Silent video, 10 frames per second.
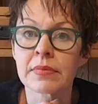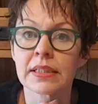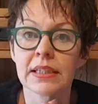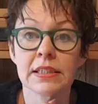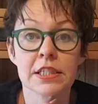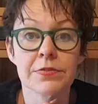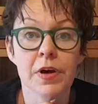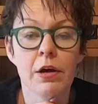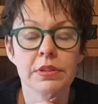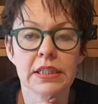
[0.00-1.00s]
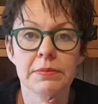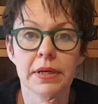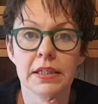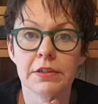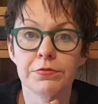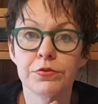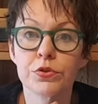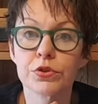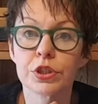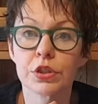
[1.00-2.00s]
that is found in many
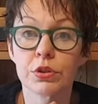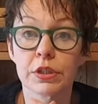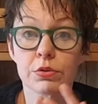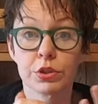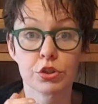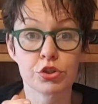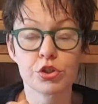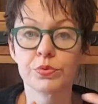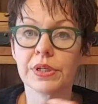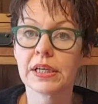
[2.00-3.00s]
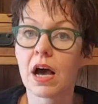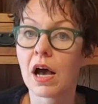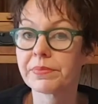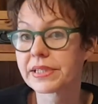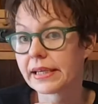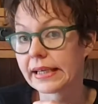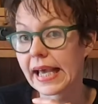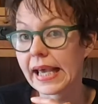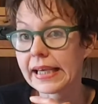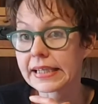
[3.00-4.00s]
food, including chewing gums and
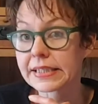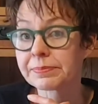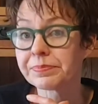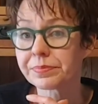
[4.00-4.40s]
cakes.